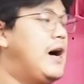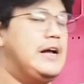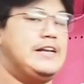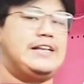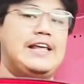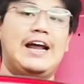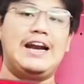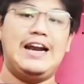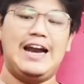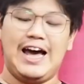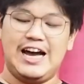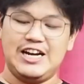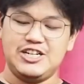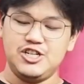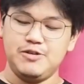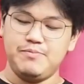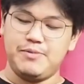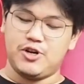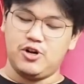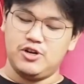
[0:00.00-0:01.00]
they are
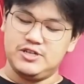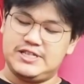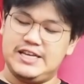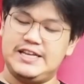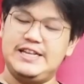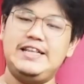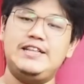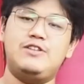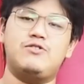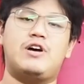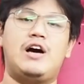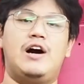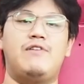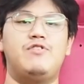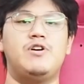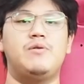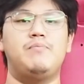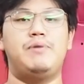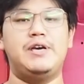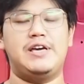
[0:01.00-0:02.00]
larger because they need to
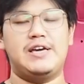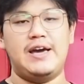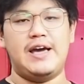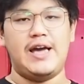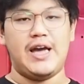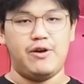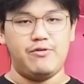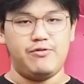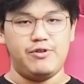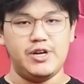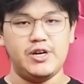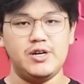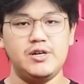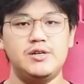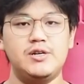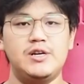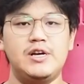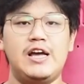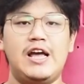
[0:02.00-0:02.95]
cover a bigger area,